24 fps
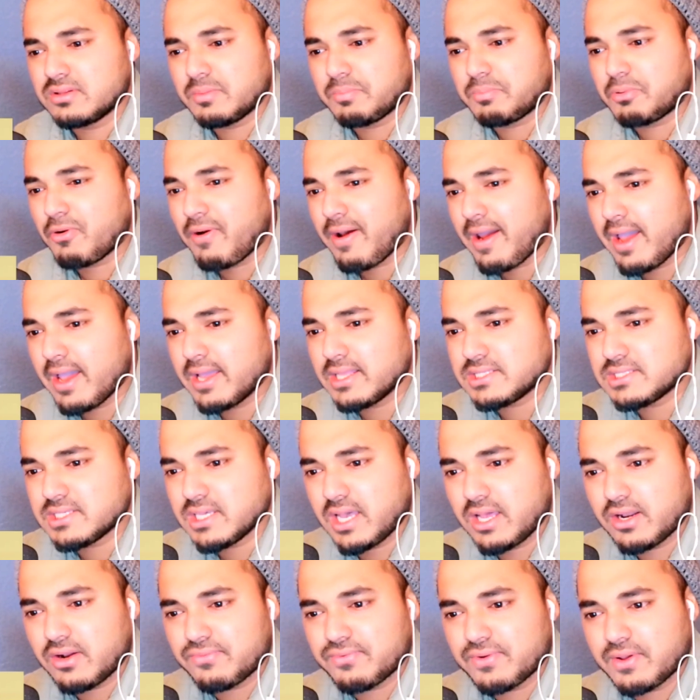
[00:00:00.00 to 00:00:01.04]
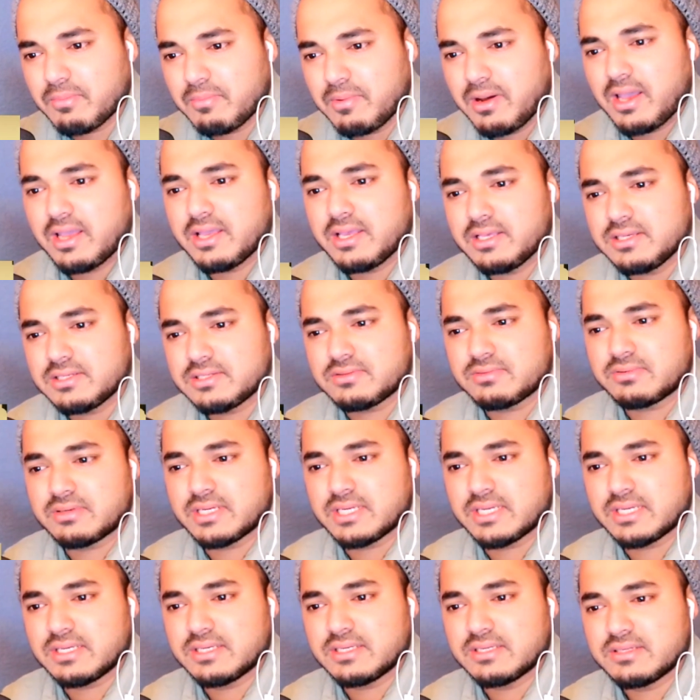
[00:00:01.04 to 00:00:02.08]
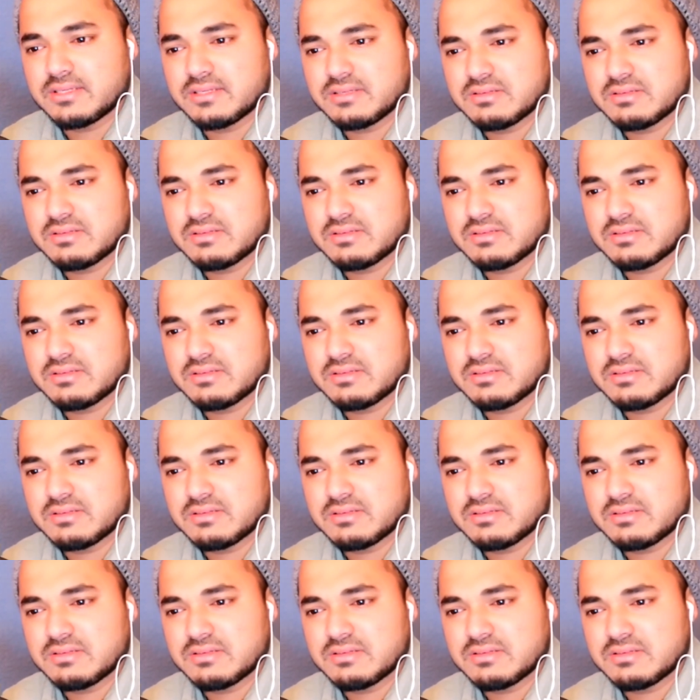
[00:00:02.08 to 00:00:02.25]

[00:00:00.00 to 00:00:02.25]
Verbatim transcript: the pride side of Khmer history.